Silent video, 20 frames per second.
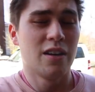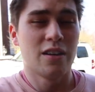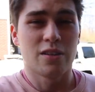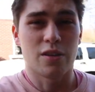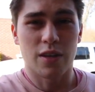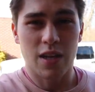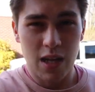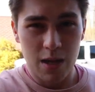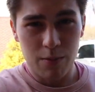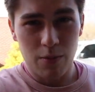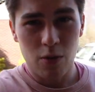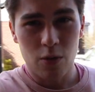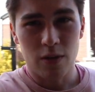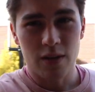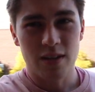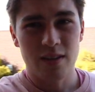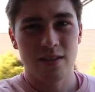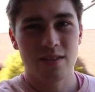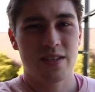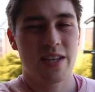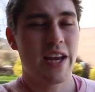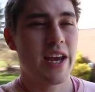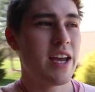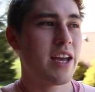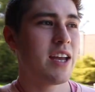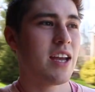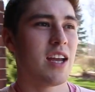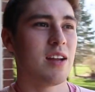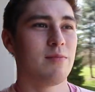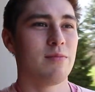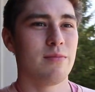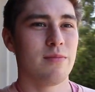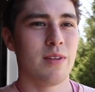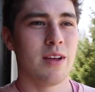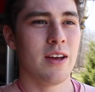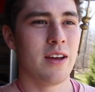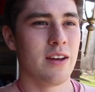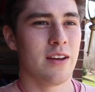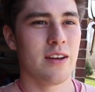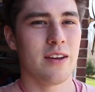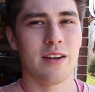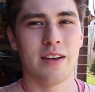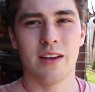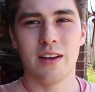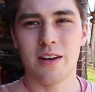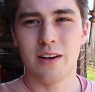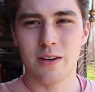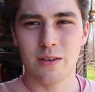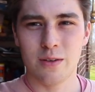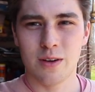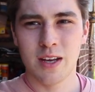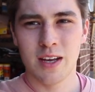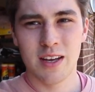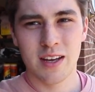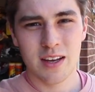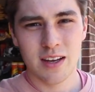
So Tim Hortons, and you know,